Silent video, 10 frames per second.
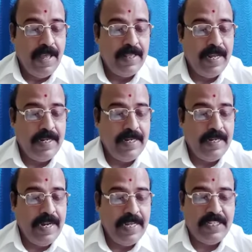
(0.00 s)
The
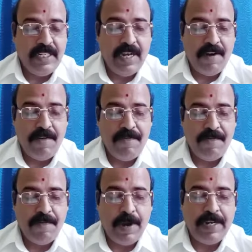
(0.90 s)
teaching of
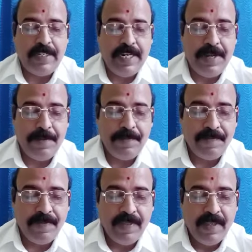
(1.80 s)
poetry
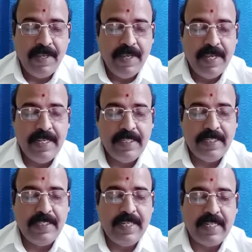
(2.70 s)
is
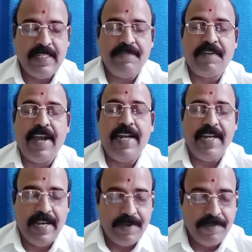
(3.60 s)

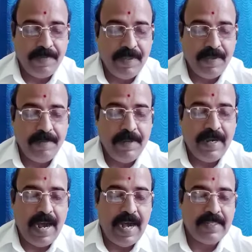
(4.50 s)
justified
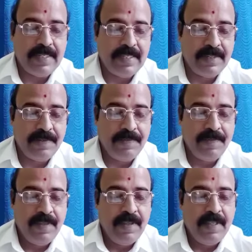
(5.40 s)
because
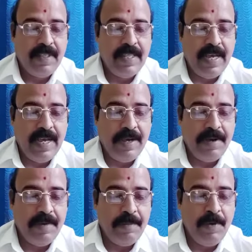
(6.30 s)
the
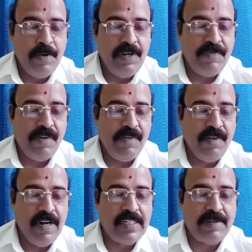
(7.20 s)
beautiful
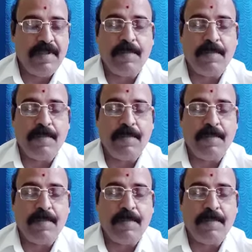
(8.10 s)
words of the